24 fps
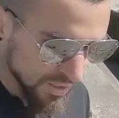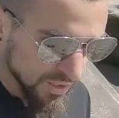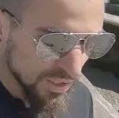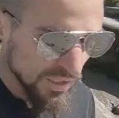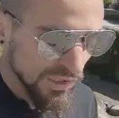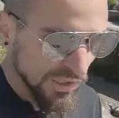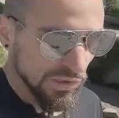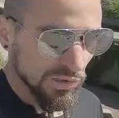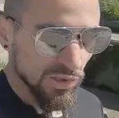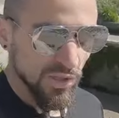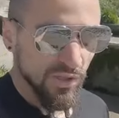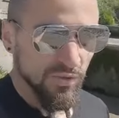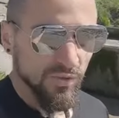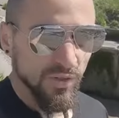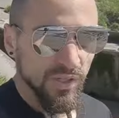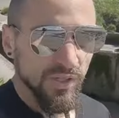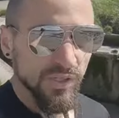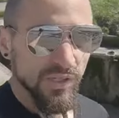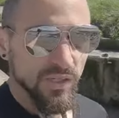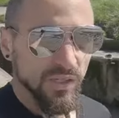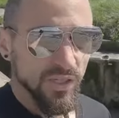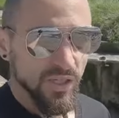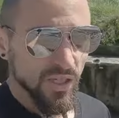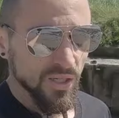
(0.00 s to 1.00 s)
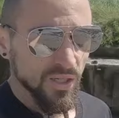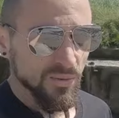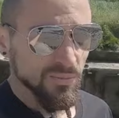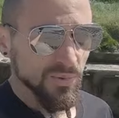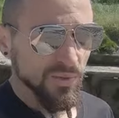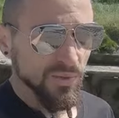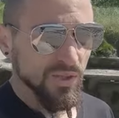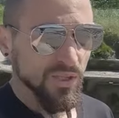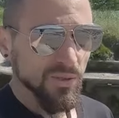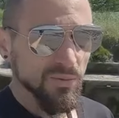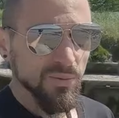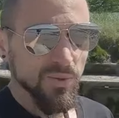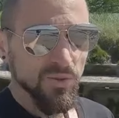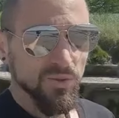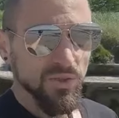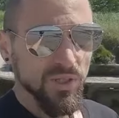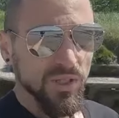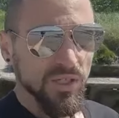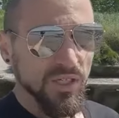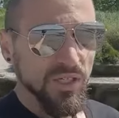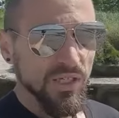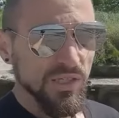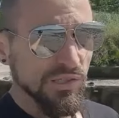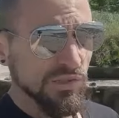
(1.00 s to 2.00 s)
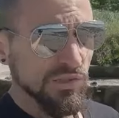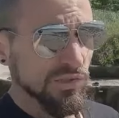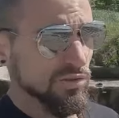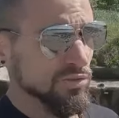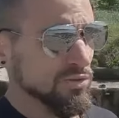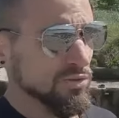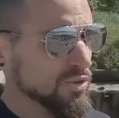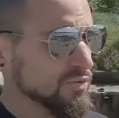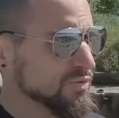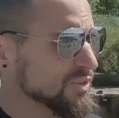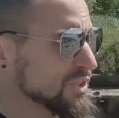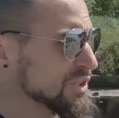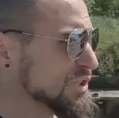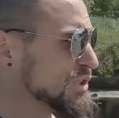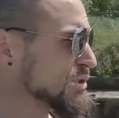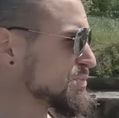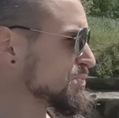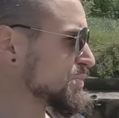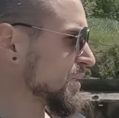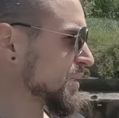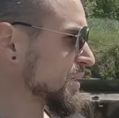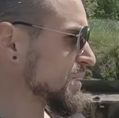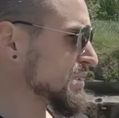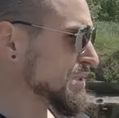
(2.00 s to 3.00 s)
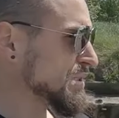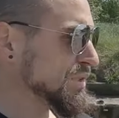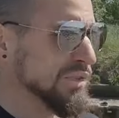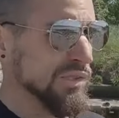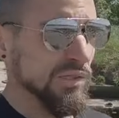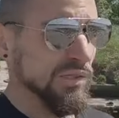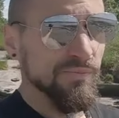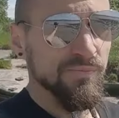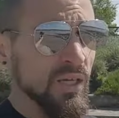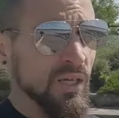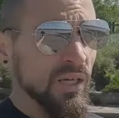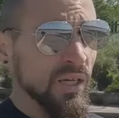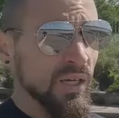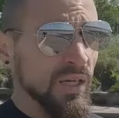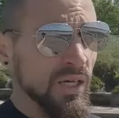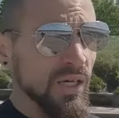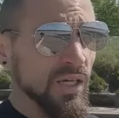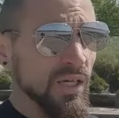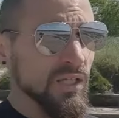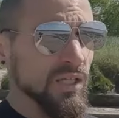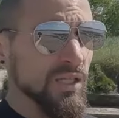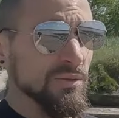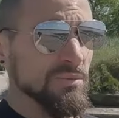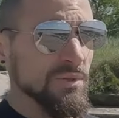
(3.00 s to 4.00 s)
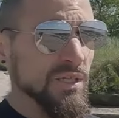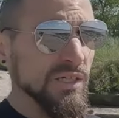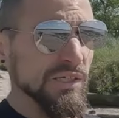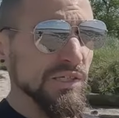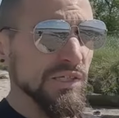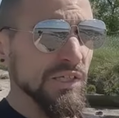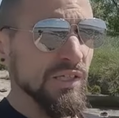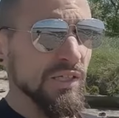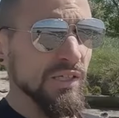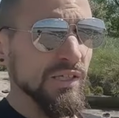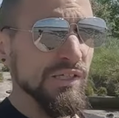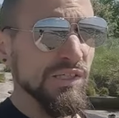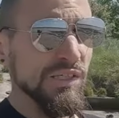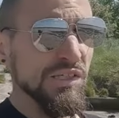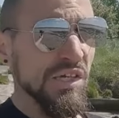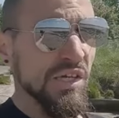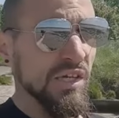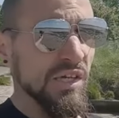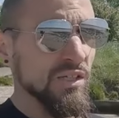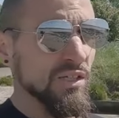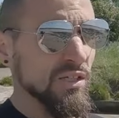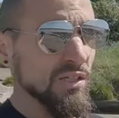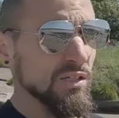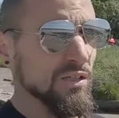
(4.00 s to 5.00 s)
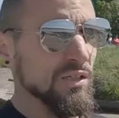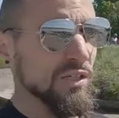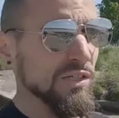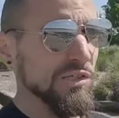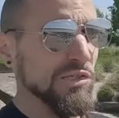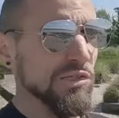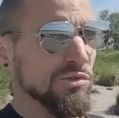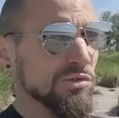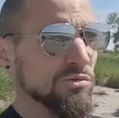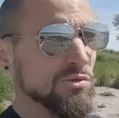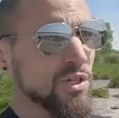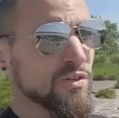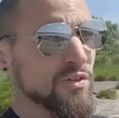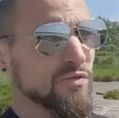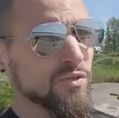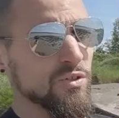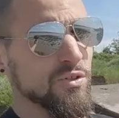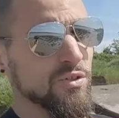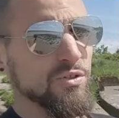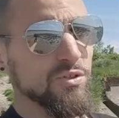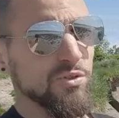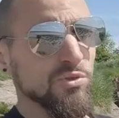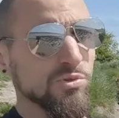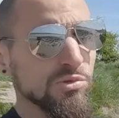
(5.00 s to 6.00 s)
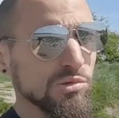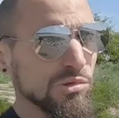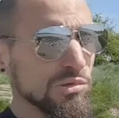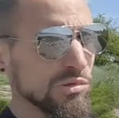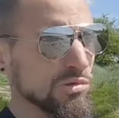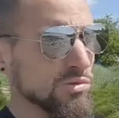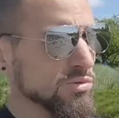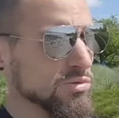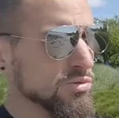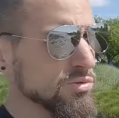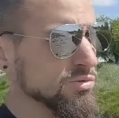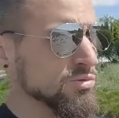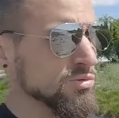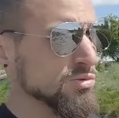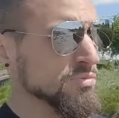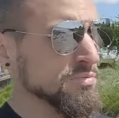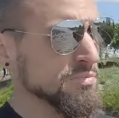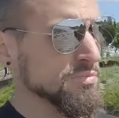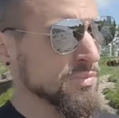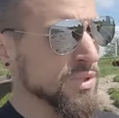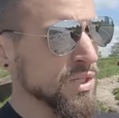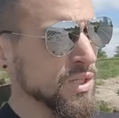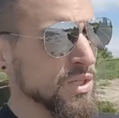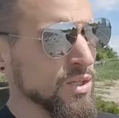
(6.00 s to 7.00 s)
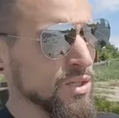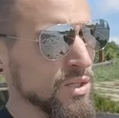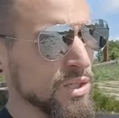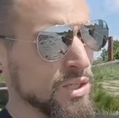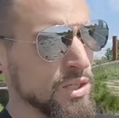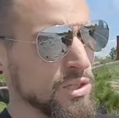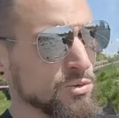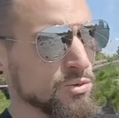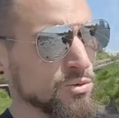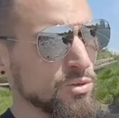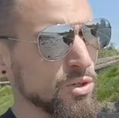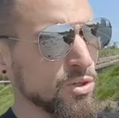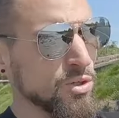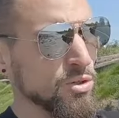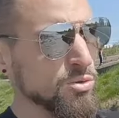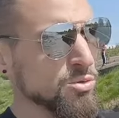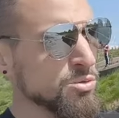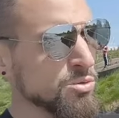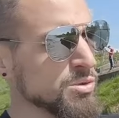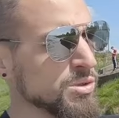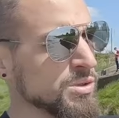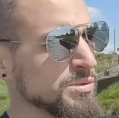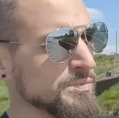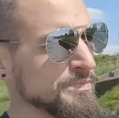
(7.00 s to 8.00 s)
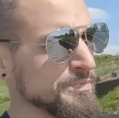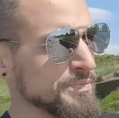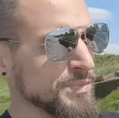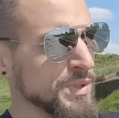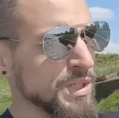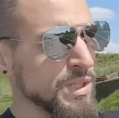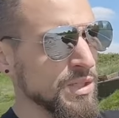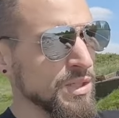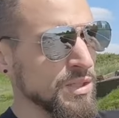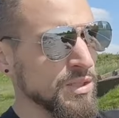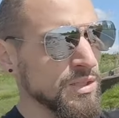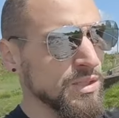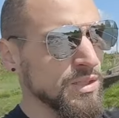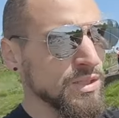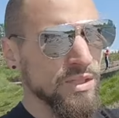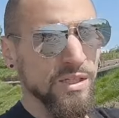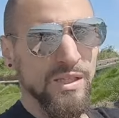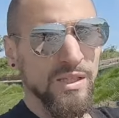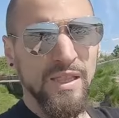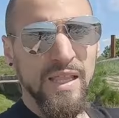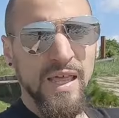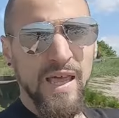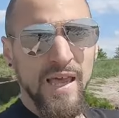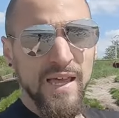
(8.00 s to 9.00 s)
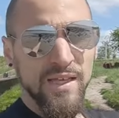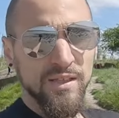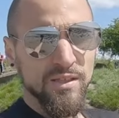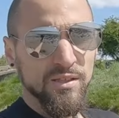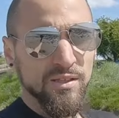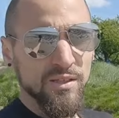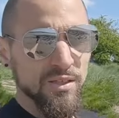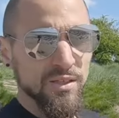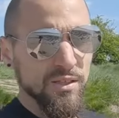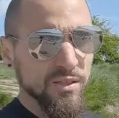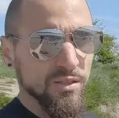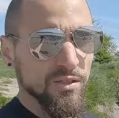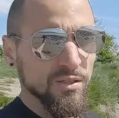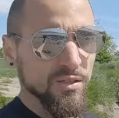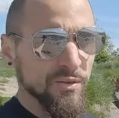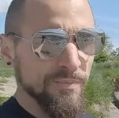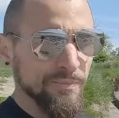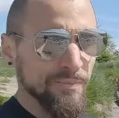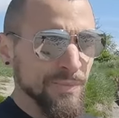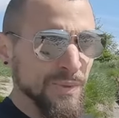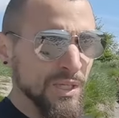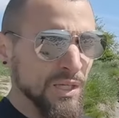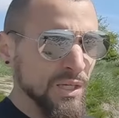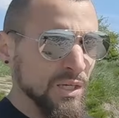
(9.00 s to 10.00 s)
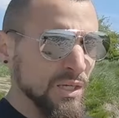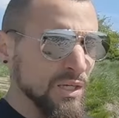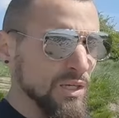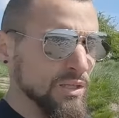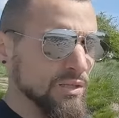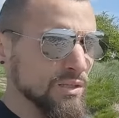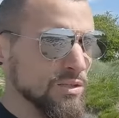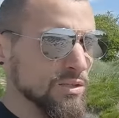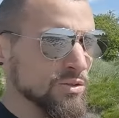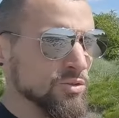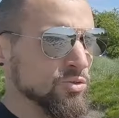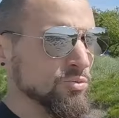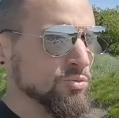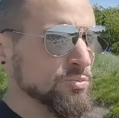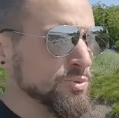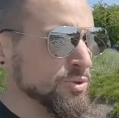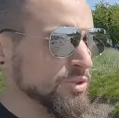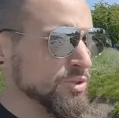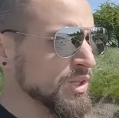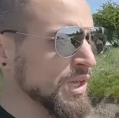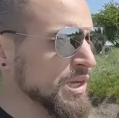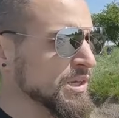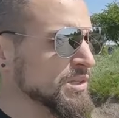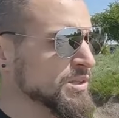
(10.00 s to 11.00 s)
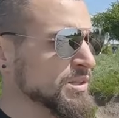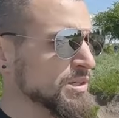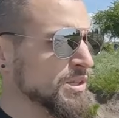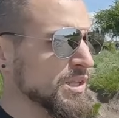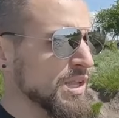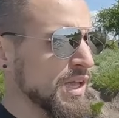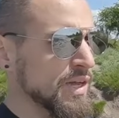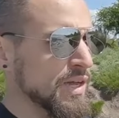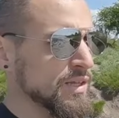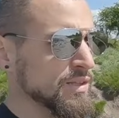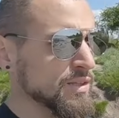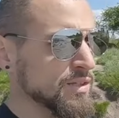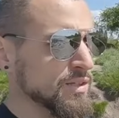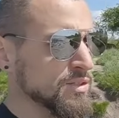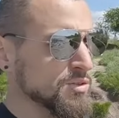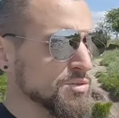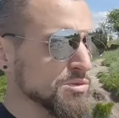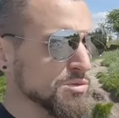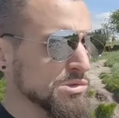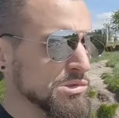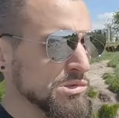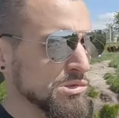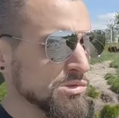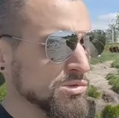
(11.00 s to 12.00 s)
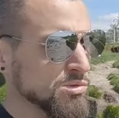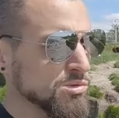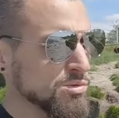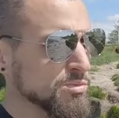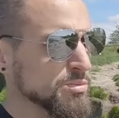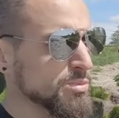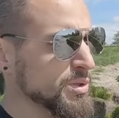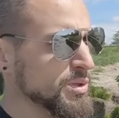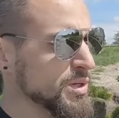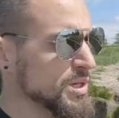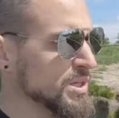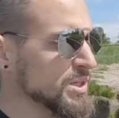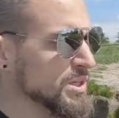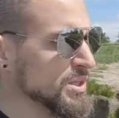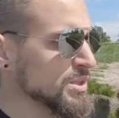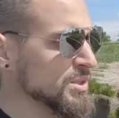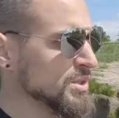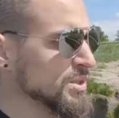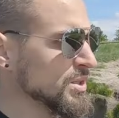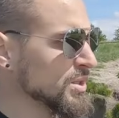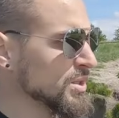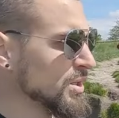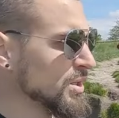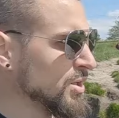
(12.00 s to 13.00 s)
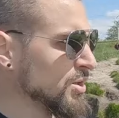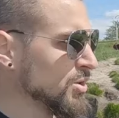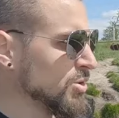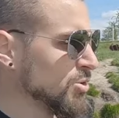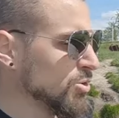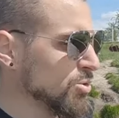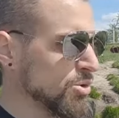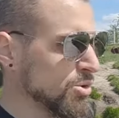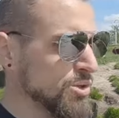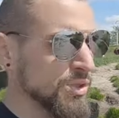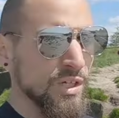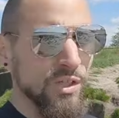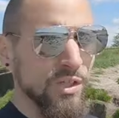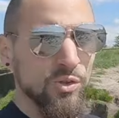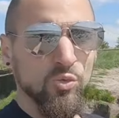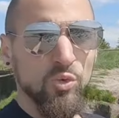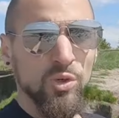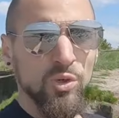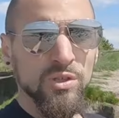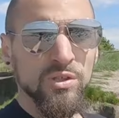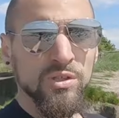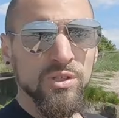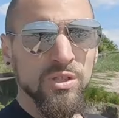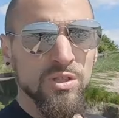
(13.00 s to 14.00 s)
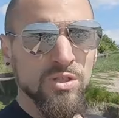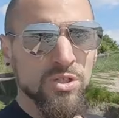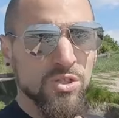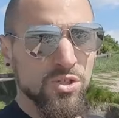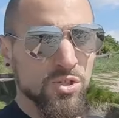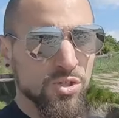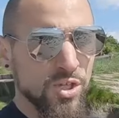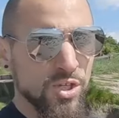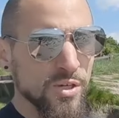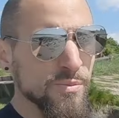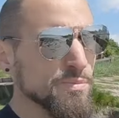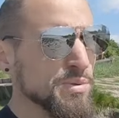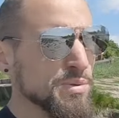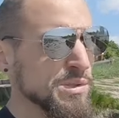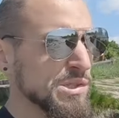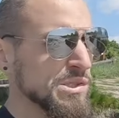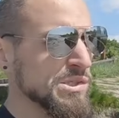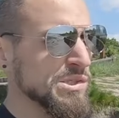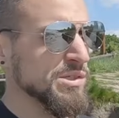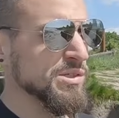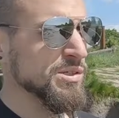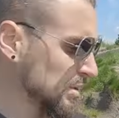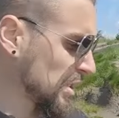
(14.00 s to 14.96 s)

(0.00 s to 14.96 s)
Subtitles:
So I read a bit about the history of this place, and they basically say that this river used to erode the land here, and then to protect the land, they used to bring old unwanted ships.